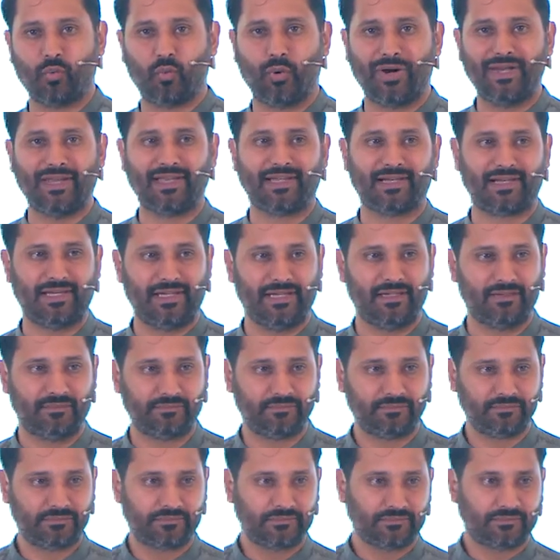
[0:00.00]
willingly
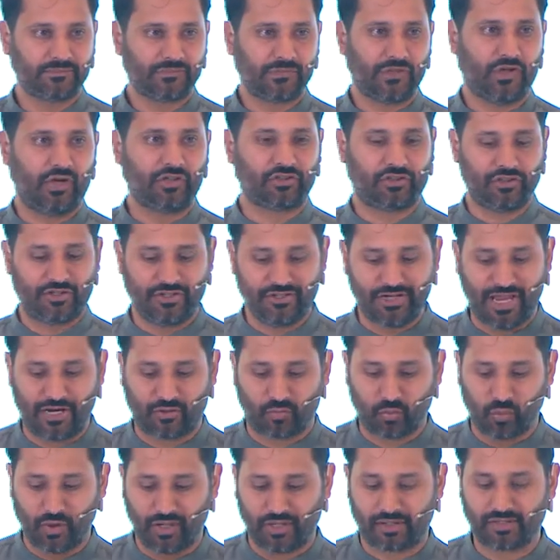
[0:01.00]
onto the
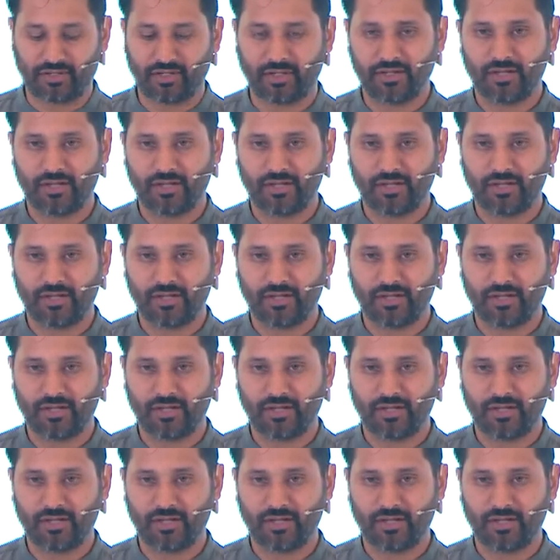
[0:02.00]
network.